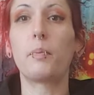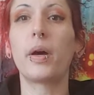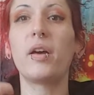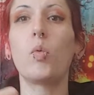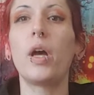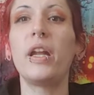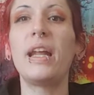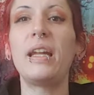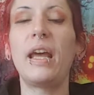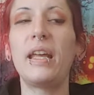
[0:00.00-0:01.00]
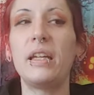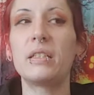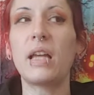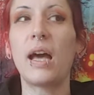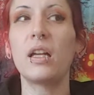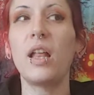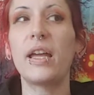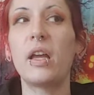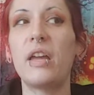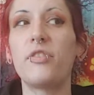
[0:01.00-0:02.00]
But what, and it's kind of
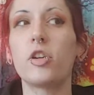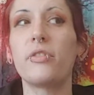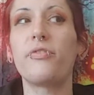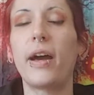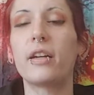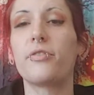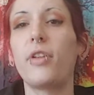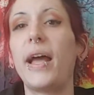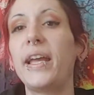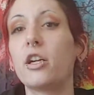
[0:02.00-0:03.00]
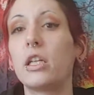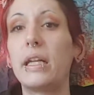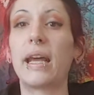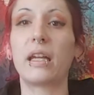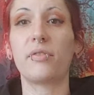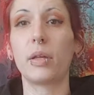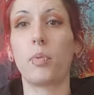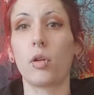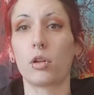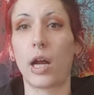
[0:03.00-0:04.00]
like if you're in fight or flight, you're in a negatively
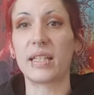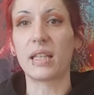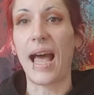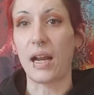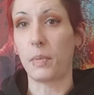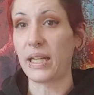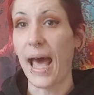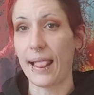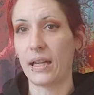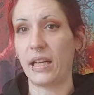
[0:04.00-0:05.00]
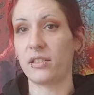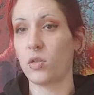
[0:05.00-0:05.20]
polarized lack mentality.